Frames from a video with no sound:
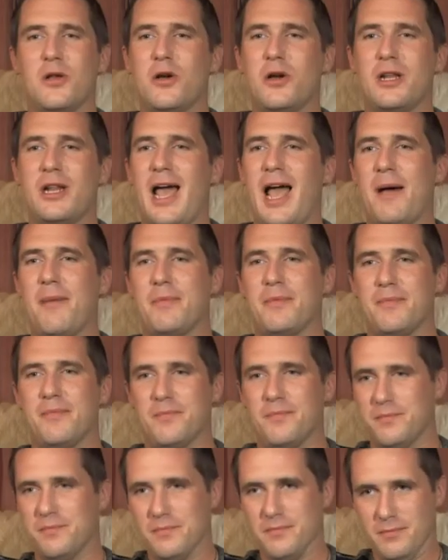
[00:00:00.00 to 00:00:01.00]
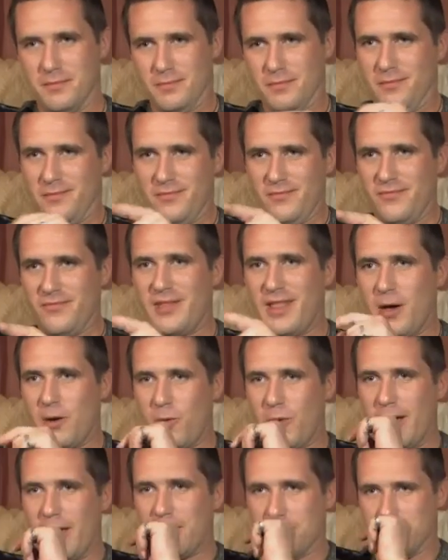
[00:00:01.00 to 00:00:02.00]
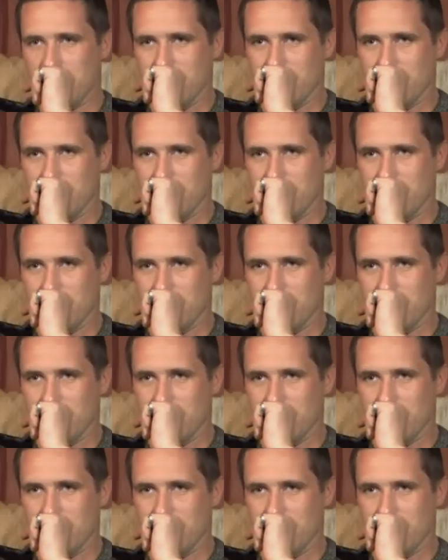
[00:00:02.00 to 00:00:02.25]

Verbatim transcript: it's not going to happen that way.